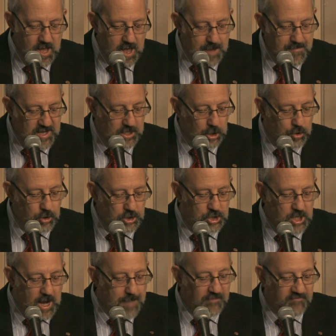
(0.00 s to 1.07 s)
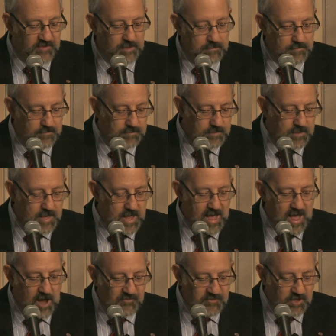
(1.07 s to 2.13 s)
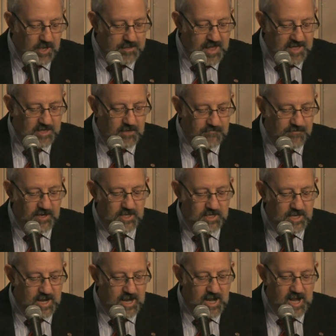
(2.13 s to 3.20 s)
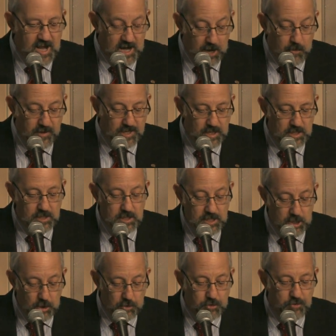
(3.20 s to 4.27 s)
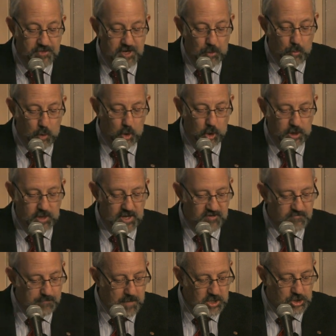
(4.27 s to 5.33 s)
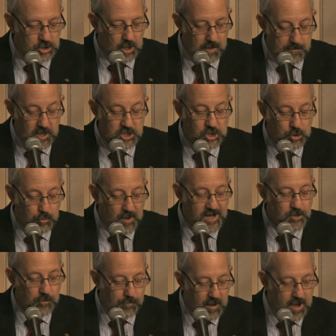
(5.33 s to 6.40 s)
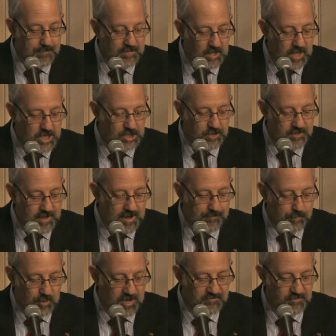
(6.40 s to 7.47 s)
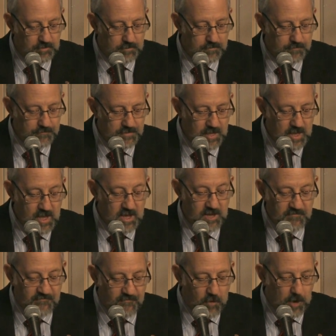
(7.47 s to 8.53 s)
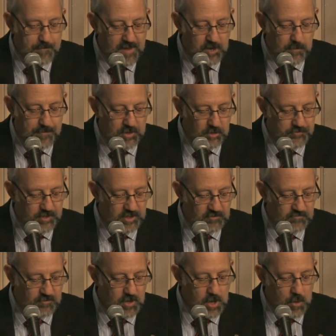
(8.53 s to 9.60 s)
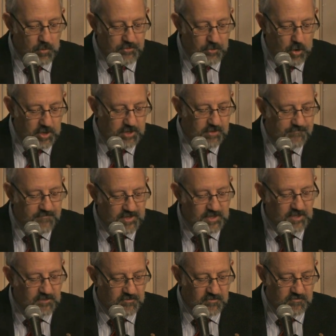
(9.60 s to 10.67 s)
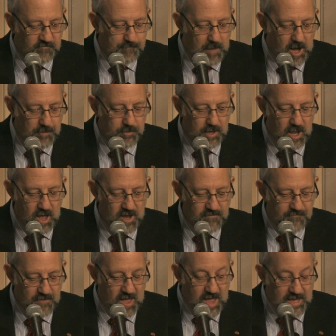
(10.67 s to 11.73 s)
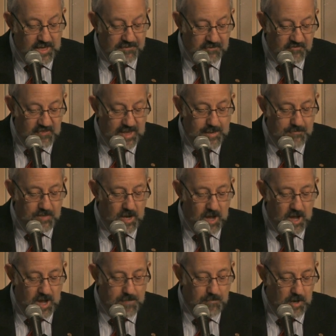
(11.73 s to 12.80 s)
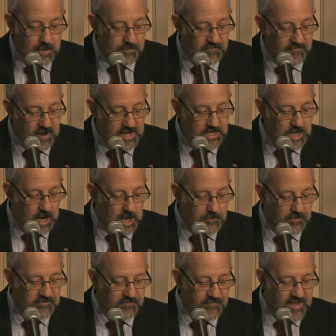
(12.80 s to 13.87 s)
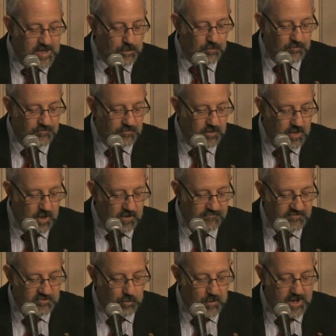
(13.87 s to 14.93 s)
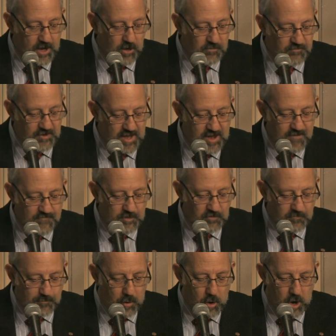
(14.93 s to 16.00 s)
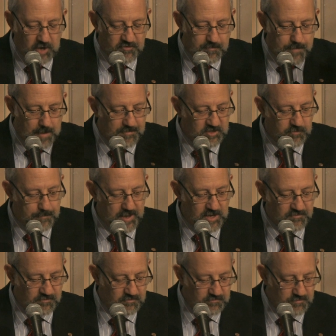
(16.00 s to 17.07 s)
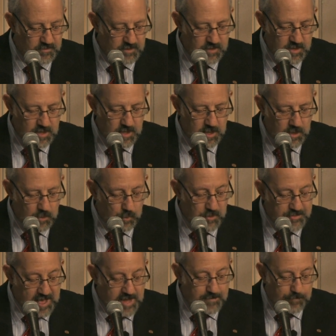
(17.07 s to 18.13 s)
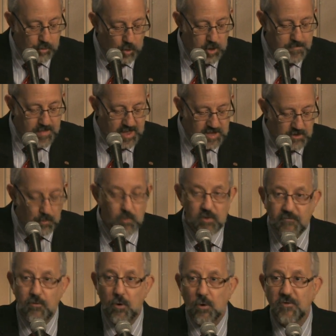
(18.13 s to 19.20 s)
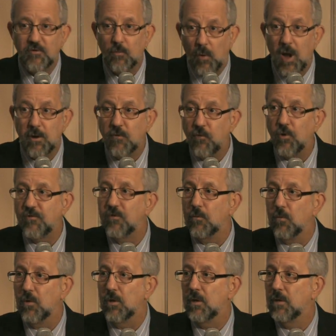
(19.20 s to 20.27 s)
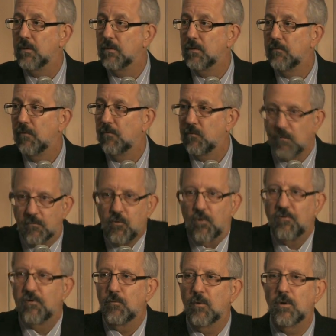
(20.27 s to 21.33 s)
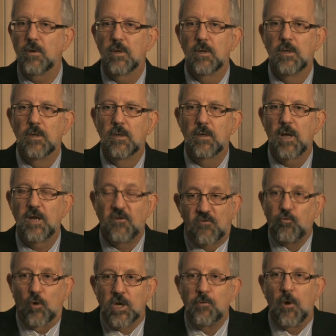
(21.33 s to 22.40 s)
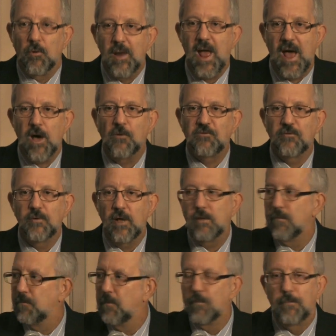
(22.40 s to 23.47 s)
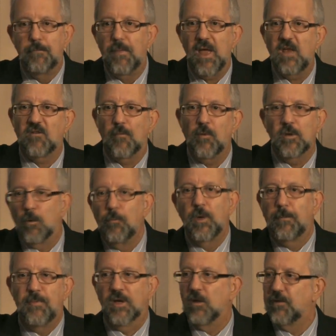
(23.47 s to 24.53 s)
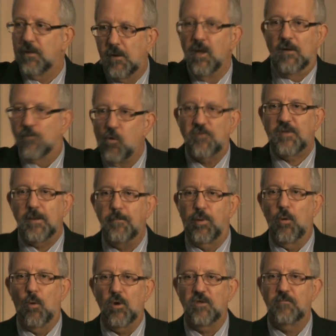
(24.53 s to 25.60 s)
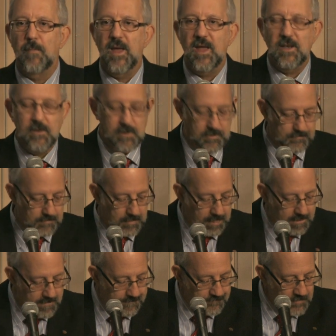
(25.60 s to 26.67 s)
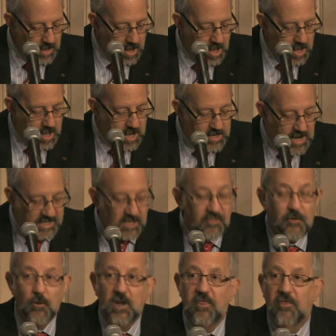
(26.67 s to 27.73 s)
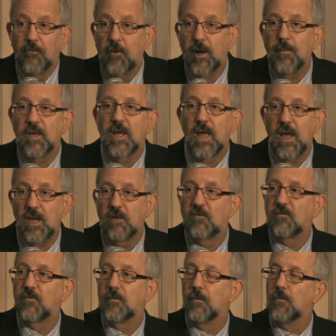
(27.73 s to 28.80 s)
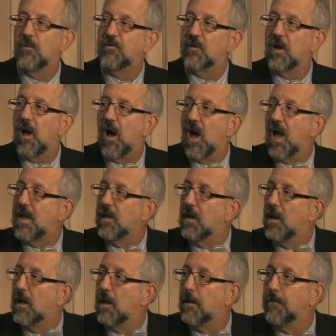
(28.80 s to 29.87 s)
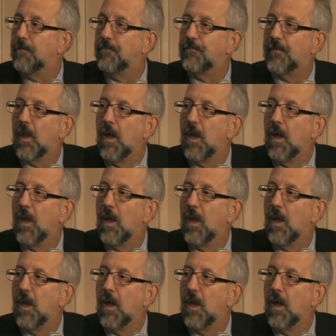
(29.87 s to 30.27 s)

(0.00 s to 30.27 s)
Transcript: and make a good job of it, housing on that convenient area near to their work a much greater population than at present, in far better buildings with all the conveniences of modern life, yet at the same time providing hundreds of acres of squares, avenues, parks, and public spaces. Would that employ men? Would, of course. Why, of course it would. Of course it would. Okay, destroying your own house and then paying someone to rebuild it, of course that employs men. In 1933, I mean, Keynes was a guy who